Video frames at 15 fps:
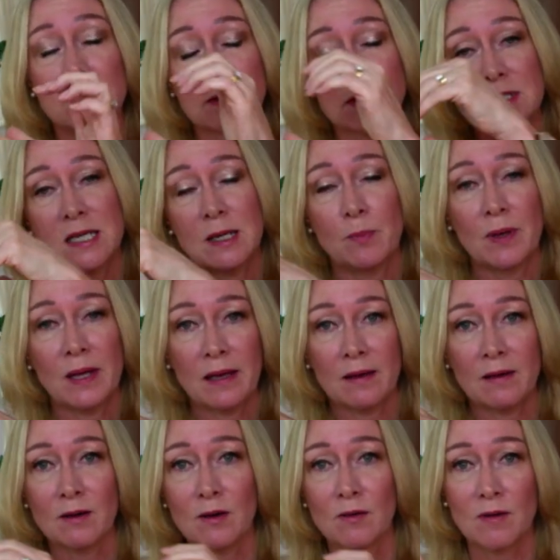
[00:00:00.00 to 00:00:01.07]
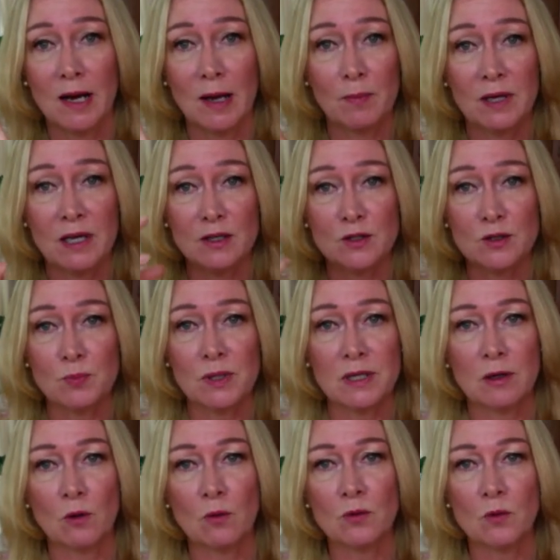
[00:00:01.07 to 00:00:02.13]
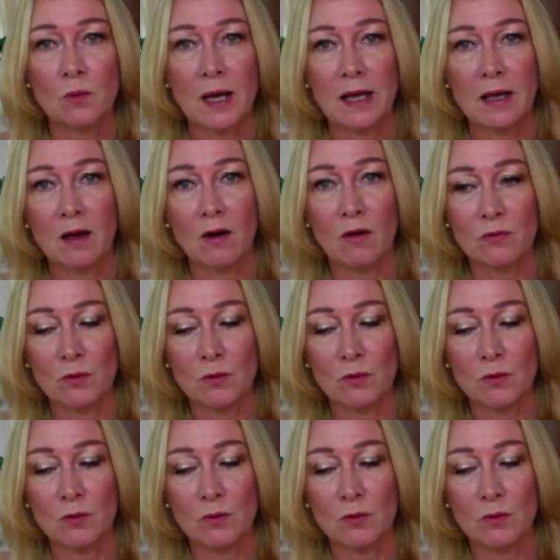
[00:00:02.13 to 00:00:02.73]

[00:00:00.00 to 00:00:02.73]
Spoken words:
tipping, right? Because you're putting all the weight on,